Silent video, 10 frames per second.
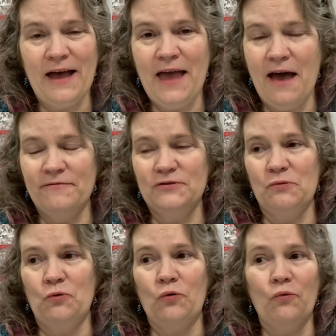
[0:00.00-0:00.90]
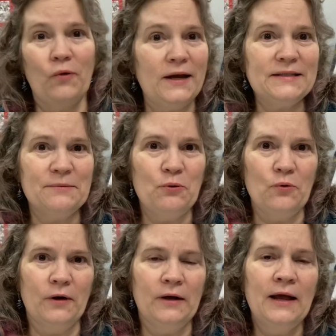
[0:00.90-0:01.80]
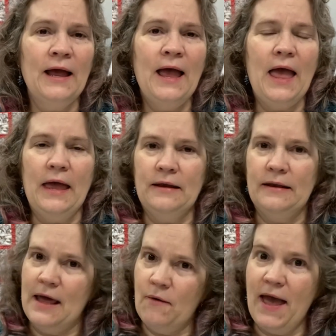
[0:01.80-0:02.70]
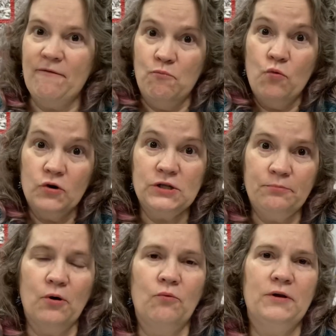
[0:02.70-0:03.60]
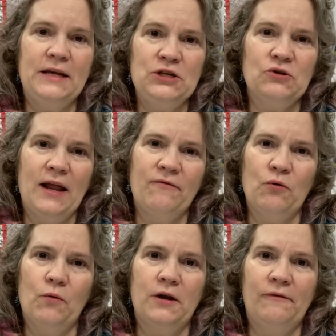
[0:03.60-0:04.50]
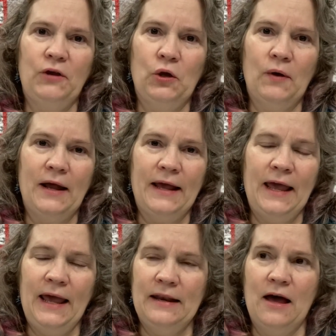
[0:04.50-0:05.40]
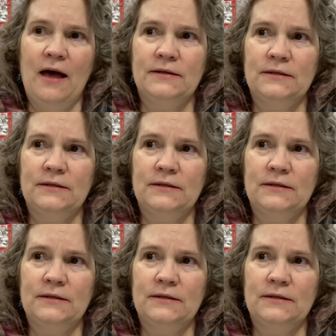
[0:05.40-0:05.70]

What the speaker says: I have some great support, and now I have more support with each and every one of you, and I cannot